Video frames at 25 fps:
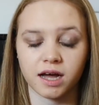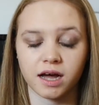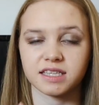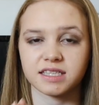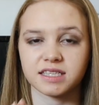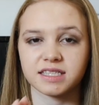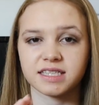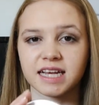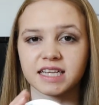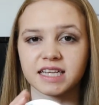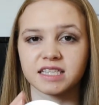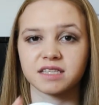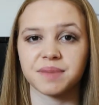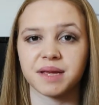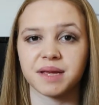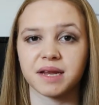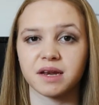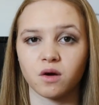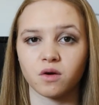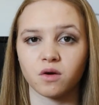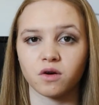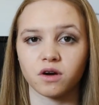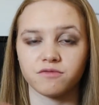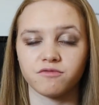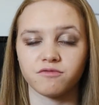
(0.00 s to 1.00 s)
This takes a bit
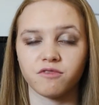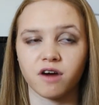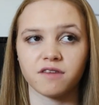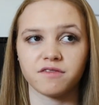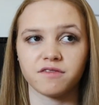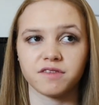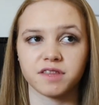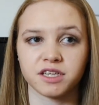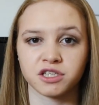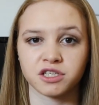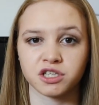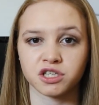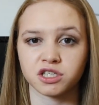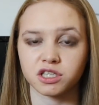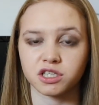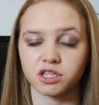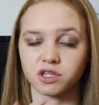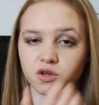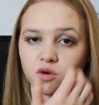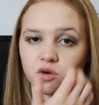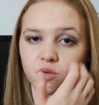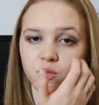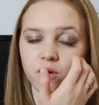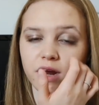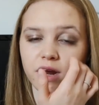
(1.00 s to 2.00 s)
longer rather than just the
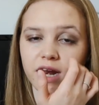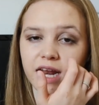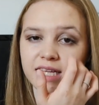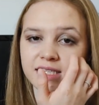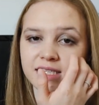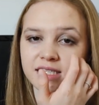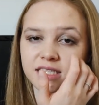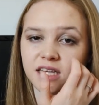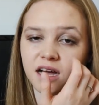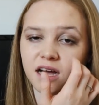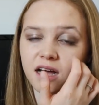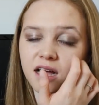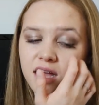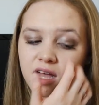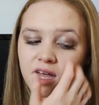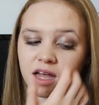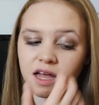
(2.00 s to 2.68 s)
normal cleanser,